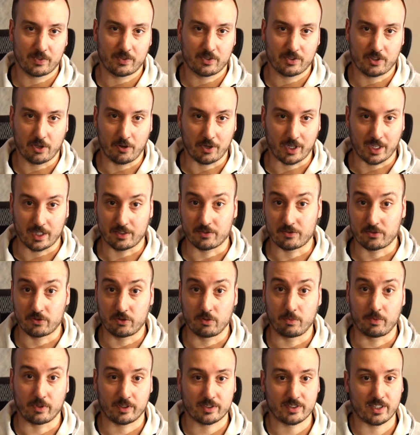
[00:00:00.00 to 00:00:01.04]
So again,
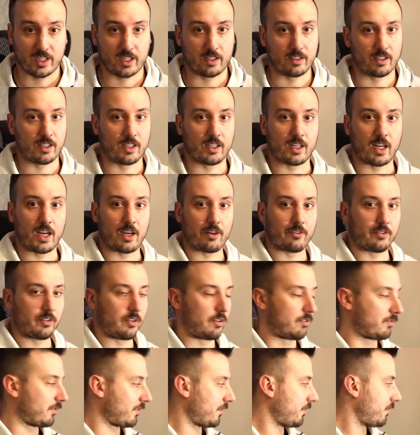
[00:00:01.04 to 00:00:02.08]
super excited to get out and
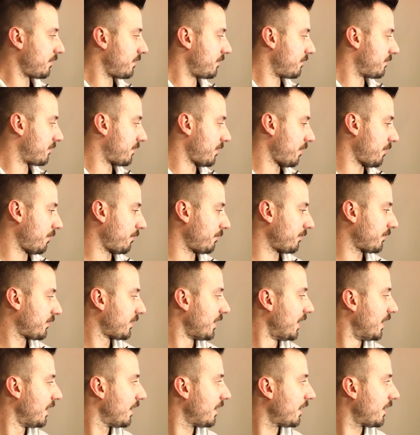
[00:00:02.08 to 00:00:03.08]
use those.